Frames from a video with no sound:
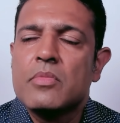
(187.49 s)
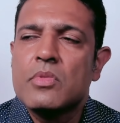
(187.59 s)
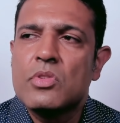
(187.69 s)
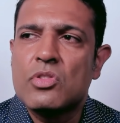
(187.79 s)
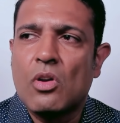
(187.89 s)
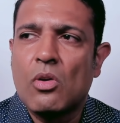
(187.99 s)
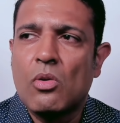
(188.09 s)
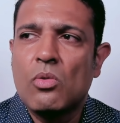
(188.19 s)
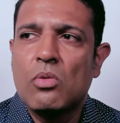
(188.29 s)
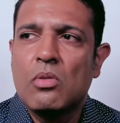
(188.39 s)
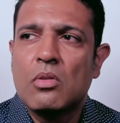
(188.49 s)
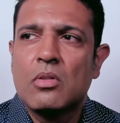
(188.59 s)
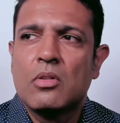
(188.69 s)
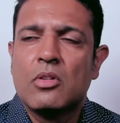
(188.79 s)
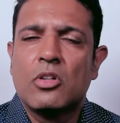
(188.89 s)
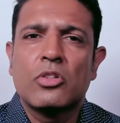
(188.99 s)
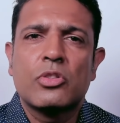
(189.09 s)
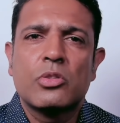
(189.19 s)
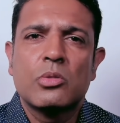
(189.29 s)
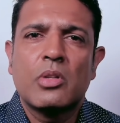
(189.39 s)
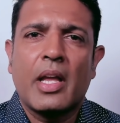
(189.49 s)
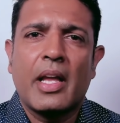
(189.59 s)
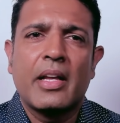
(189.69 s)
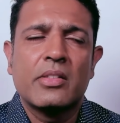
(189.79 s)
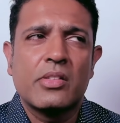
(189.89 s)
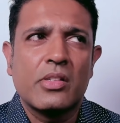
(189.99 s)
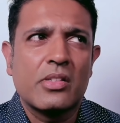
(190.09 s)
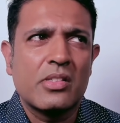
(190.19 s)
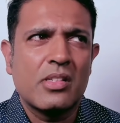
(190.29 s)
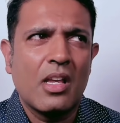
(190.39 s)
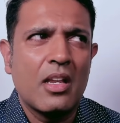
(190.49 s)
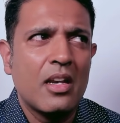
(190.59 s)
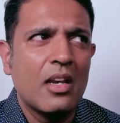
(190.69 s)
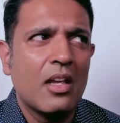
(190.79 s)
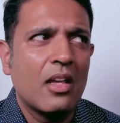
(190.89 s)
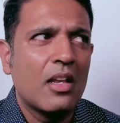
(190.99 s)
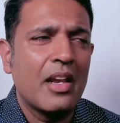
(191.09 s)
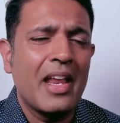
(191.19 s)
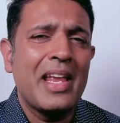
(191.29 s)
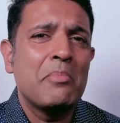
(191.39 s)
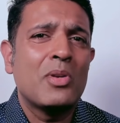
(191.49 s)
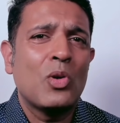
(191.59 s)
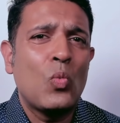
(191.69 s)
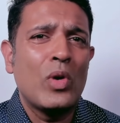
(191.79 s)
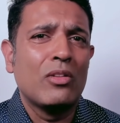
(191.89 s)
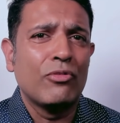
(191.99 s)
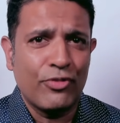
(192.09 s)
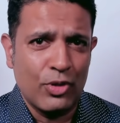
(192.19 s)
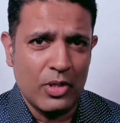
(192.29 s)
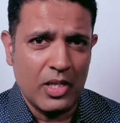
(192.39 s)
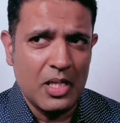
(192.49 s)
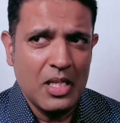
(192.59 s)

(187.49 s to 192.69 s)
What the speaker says: So Gertrude has a son named Wilford.